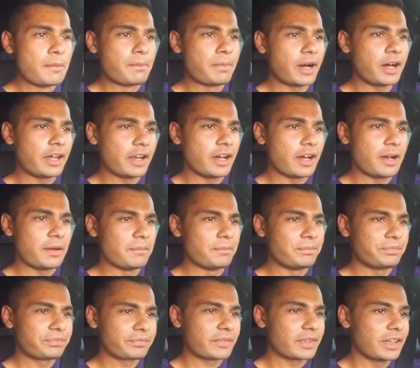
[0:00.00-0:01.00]
But
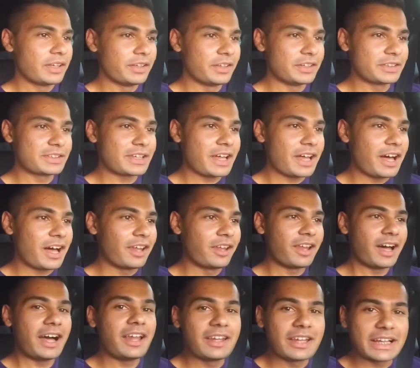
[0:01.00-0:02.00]
um, there's a
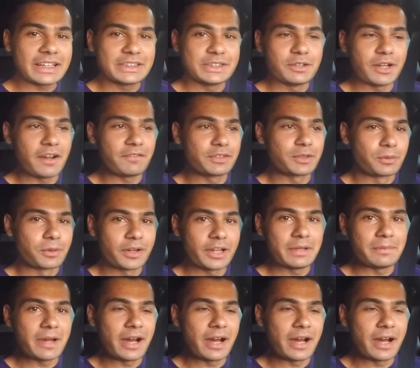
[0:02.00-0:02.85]
lot less you have to worry